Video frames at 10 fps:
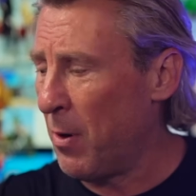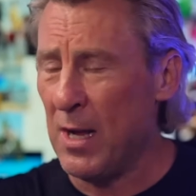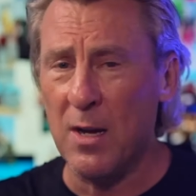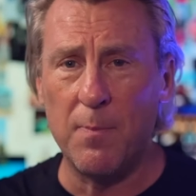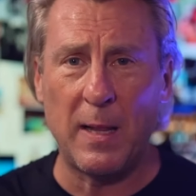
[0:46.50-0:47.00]
in a
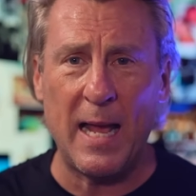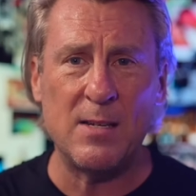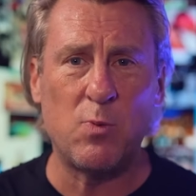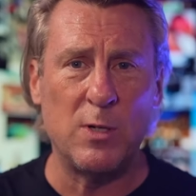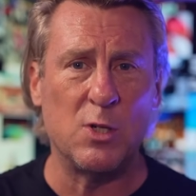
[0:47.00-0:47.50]
pretty good
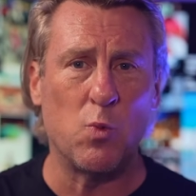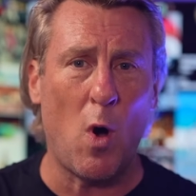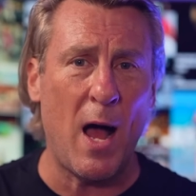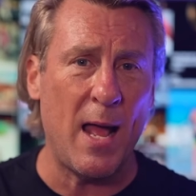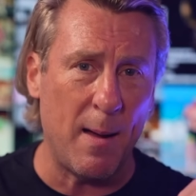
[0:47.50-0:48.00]
place, which is
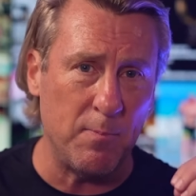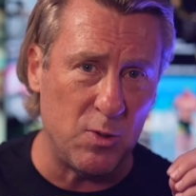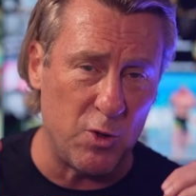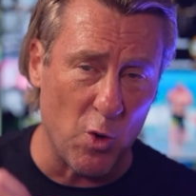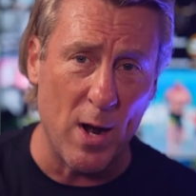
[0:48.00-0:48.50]
why
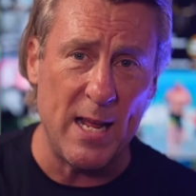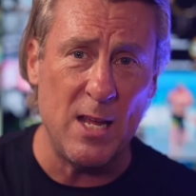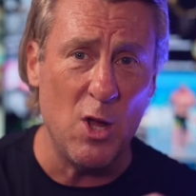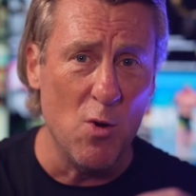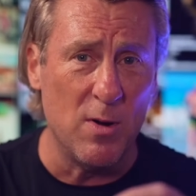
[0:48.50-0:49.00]
I'm
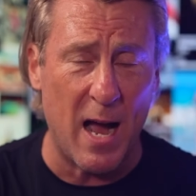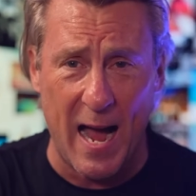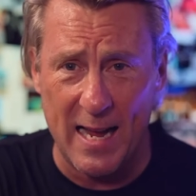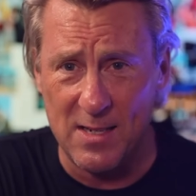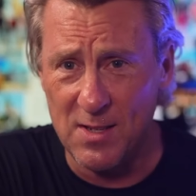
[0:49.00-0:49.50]
joining you
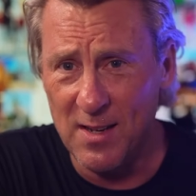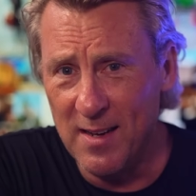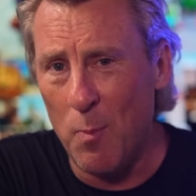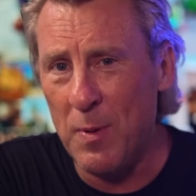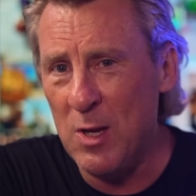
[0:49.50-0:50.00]
guys
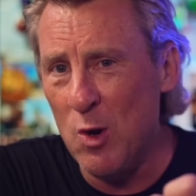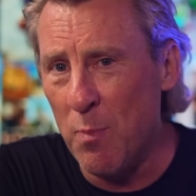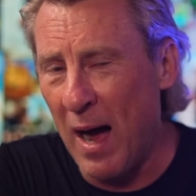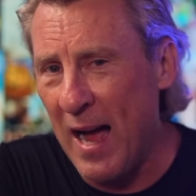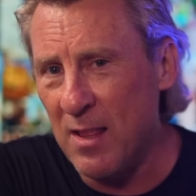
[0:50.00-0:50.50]
and helping
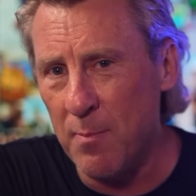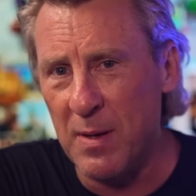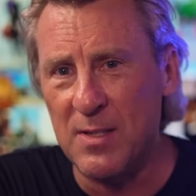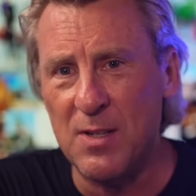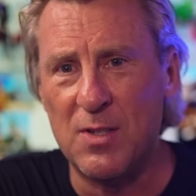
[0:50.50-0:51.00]
you buy the
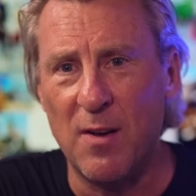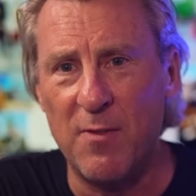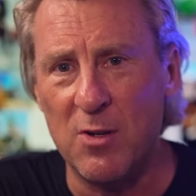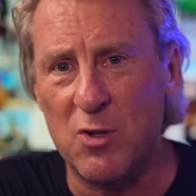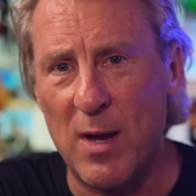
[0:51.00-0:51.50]
business
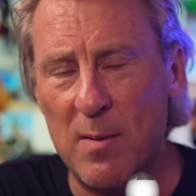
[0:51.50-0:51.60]
of your